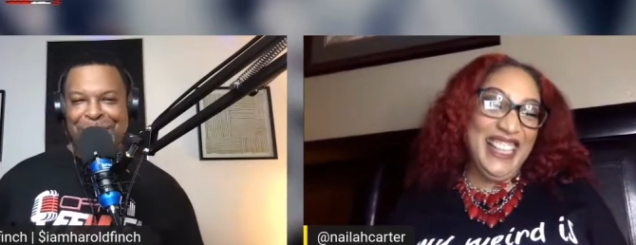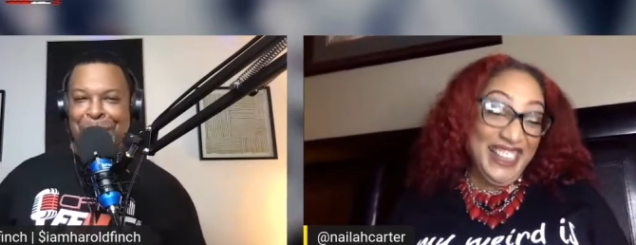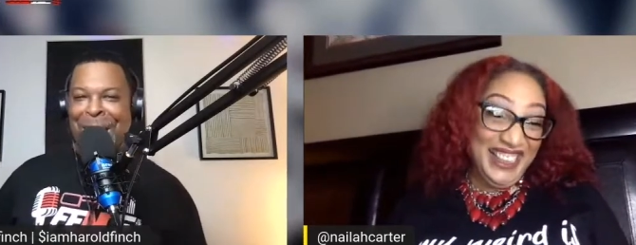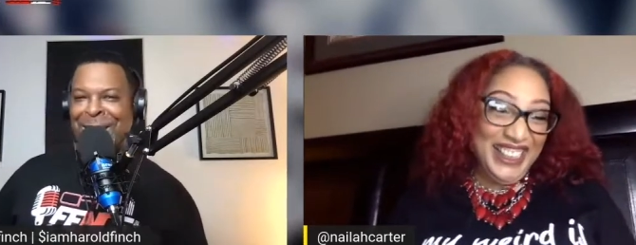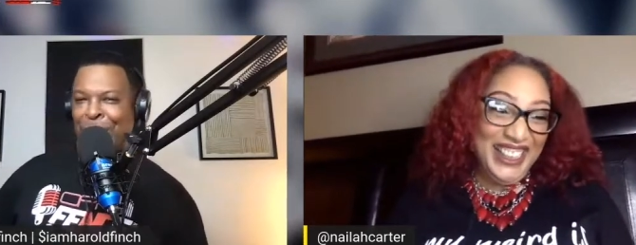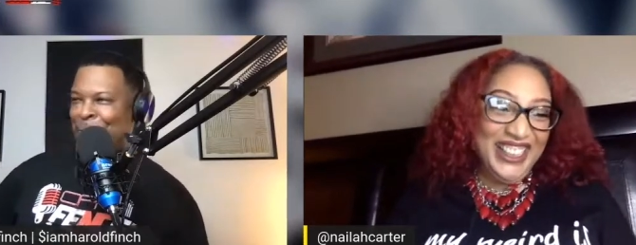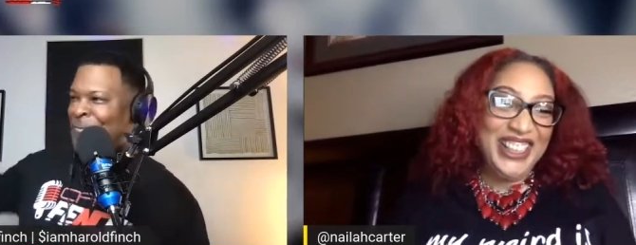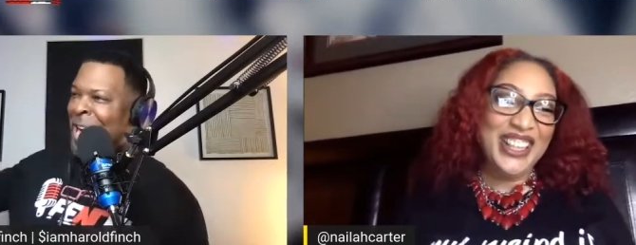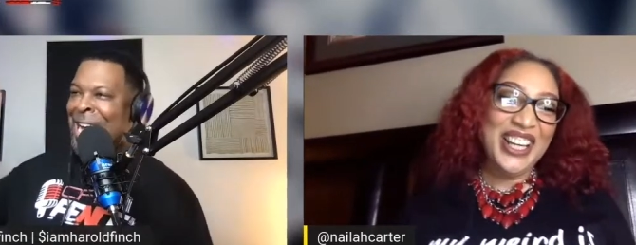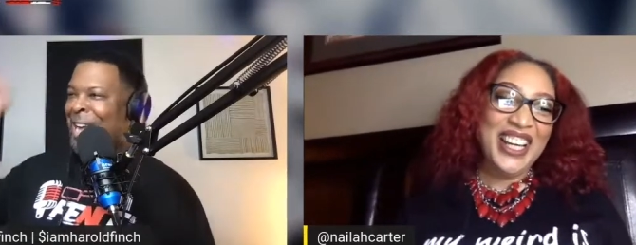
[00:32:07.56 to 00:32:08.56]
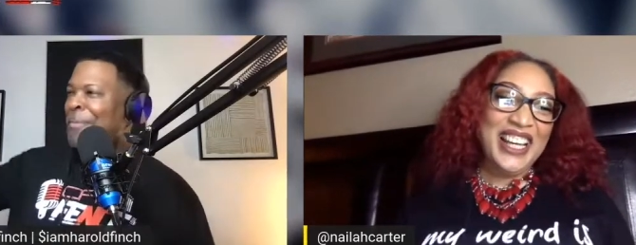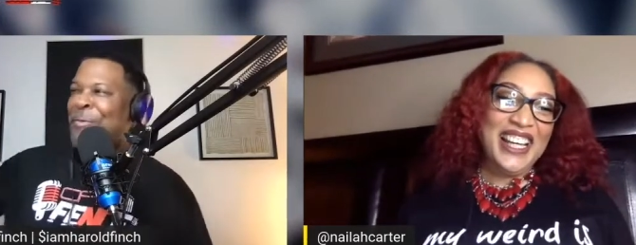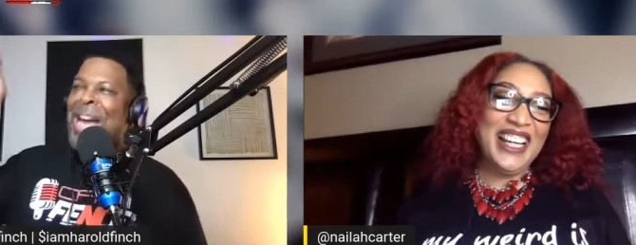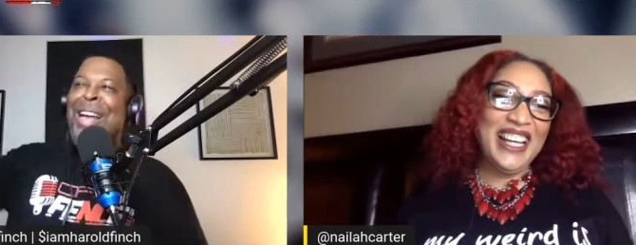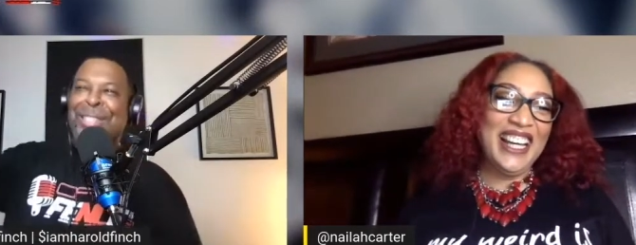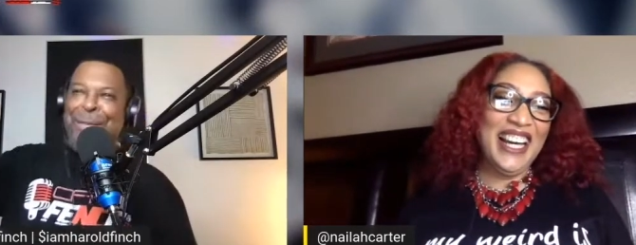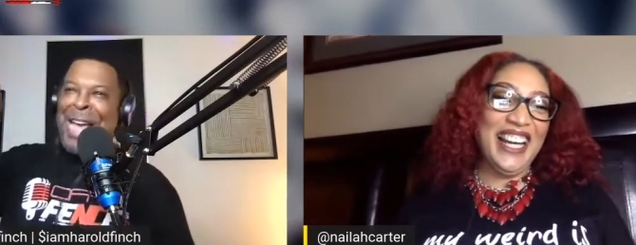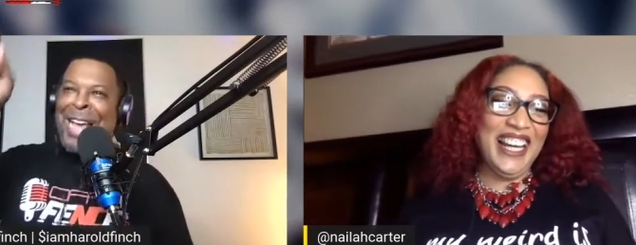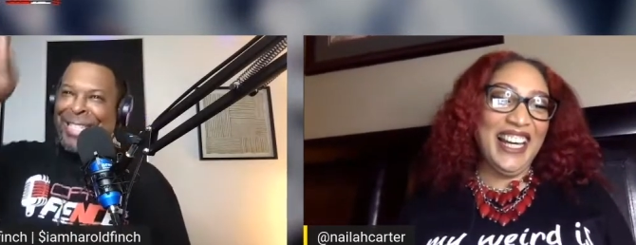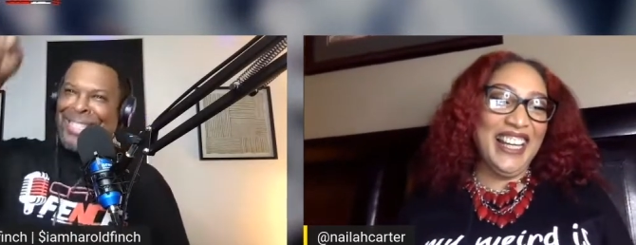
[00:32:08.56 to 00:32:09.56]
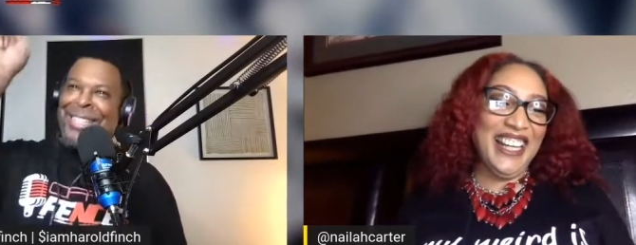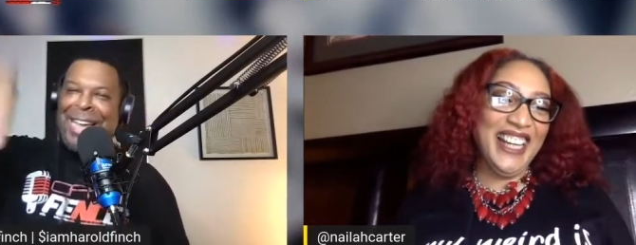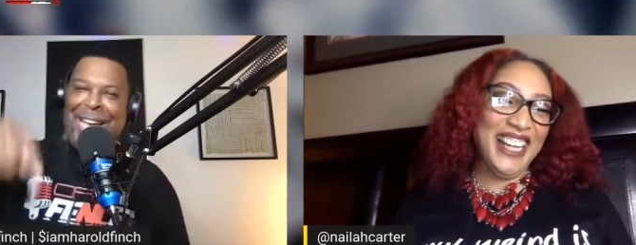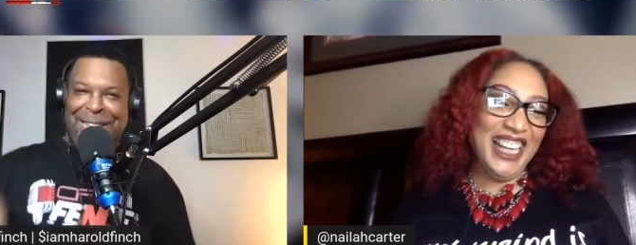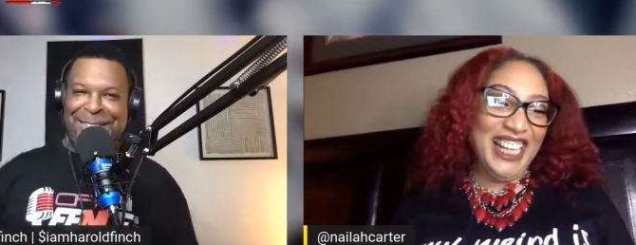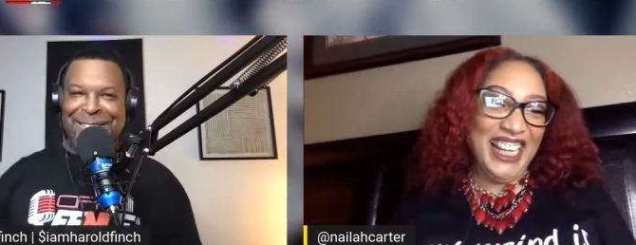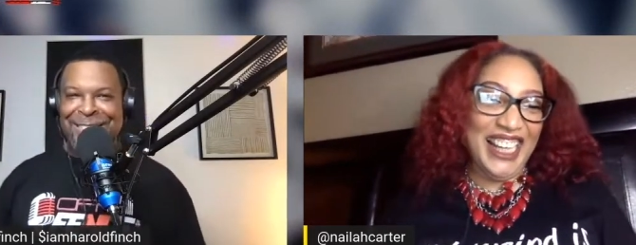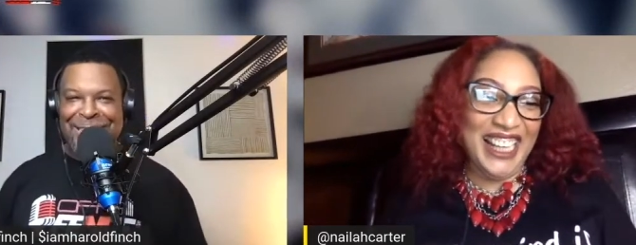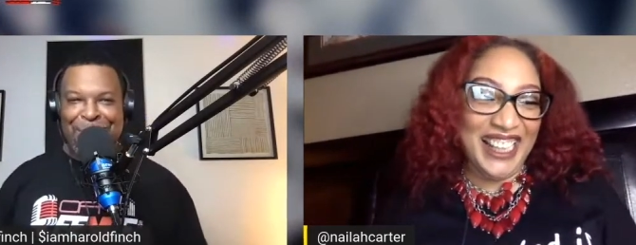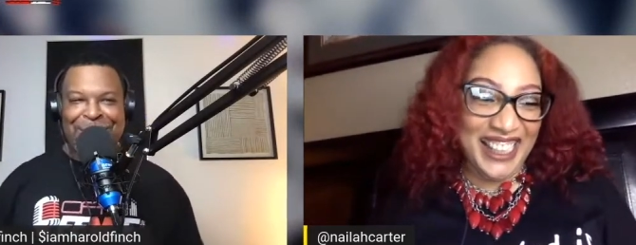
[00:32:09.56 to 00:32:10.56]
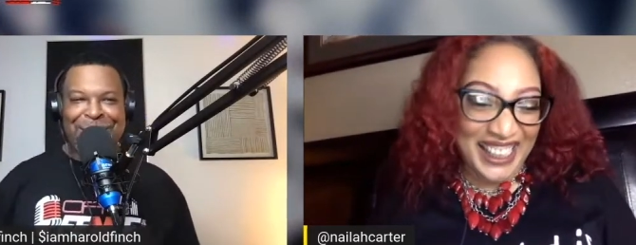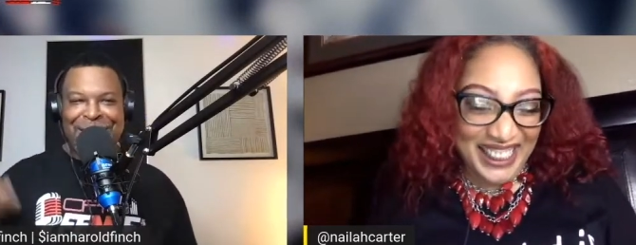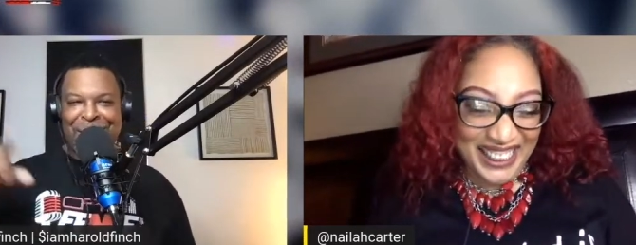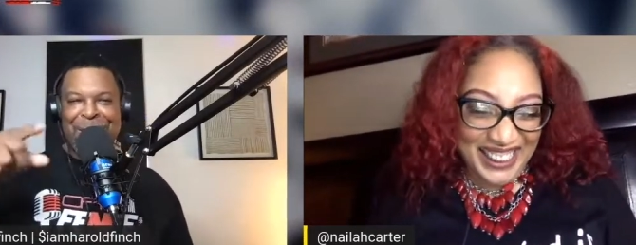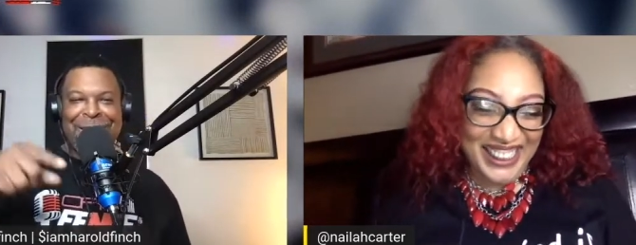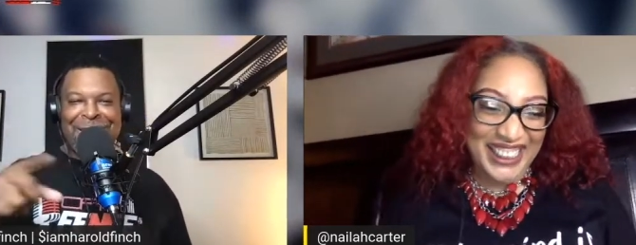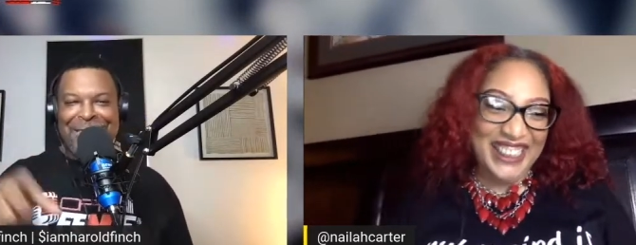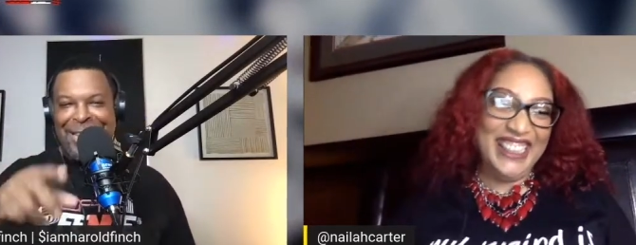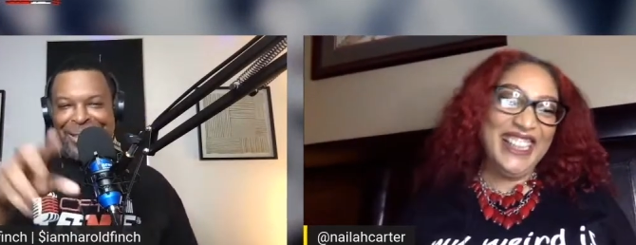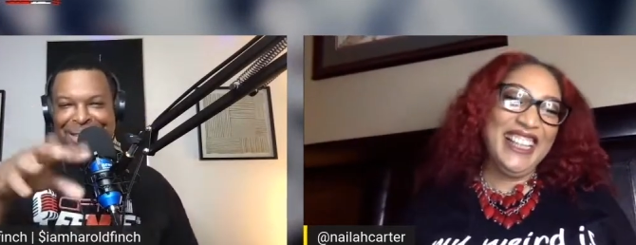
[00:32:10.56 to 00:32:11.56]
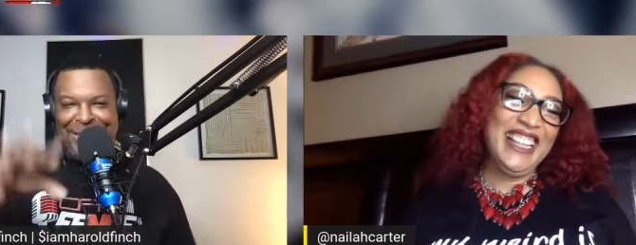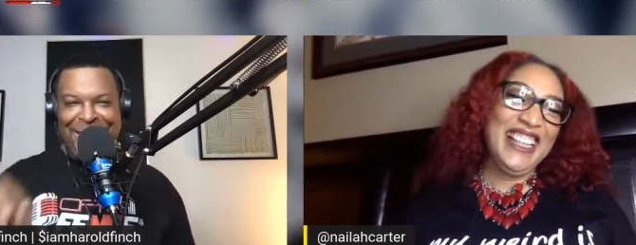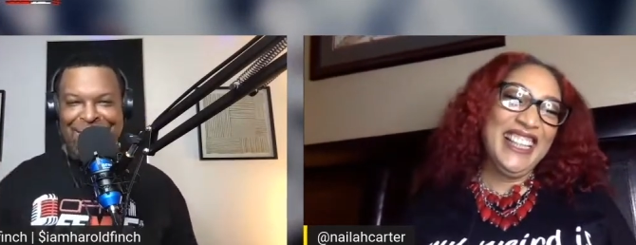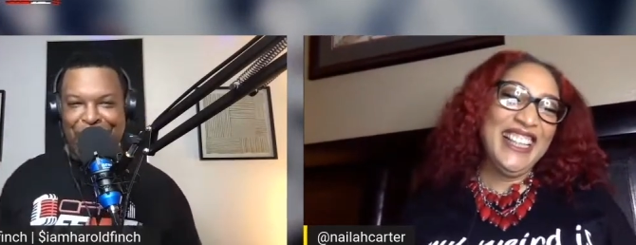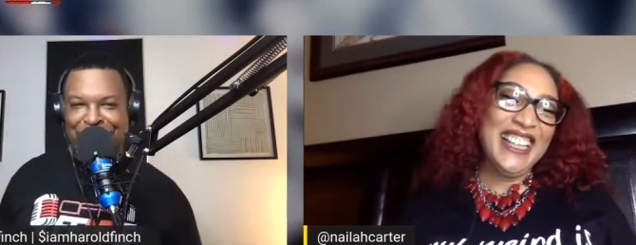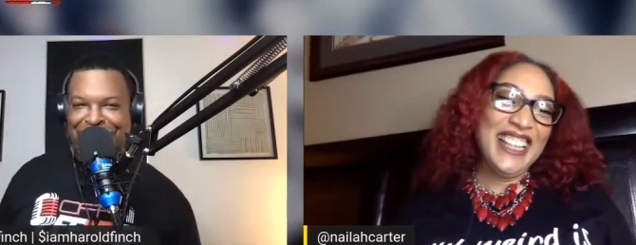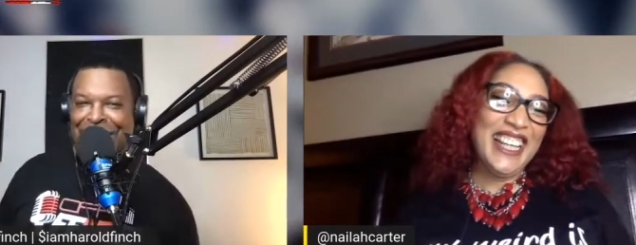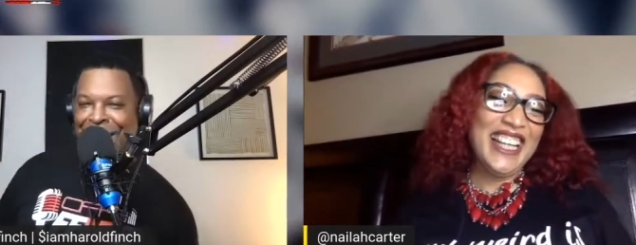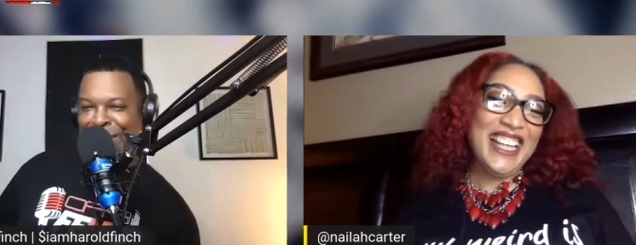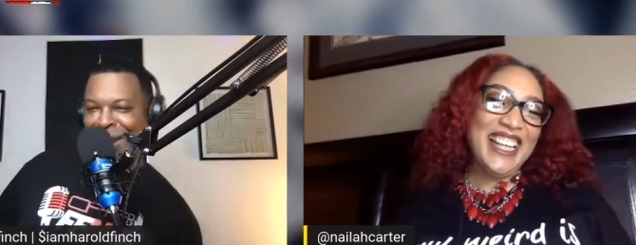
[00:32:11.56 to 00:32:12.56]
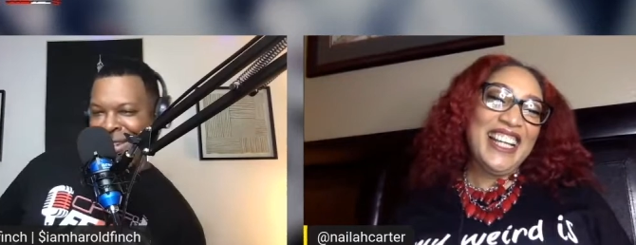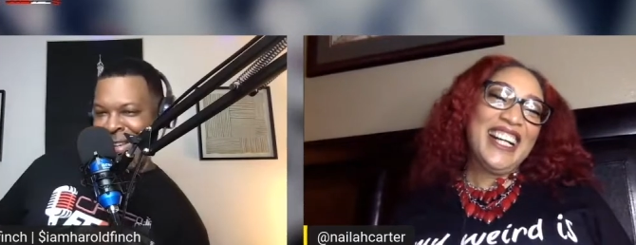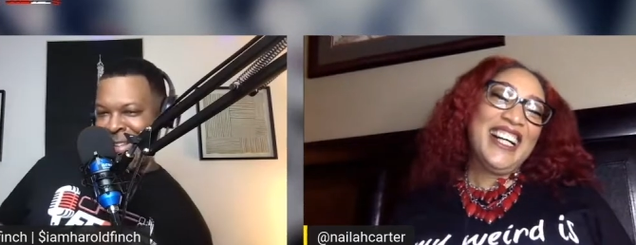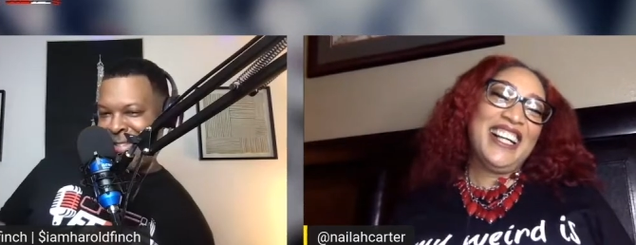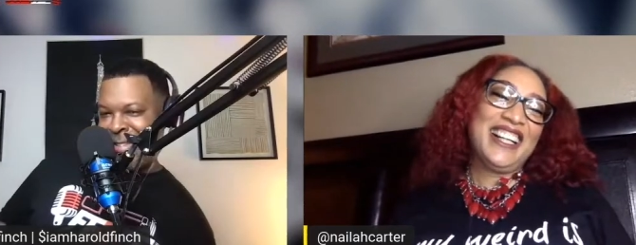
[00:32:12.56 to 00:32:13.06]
Speaker 1: Somebody's gonna find. I'm finding some asses today. That's what you tell me. That's how you get that stuff to stop right there.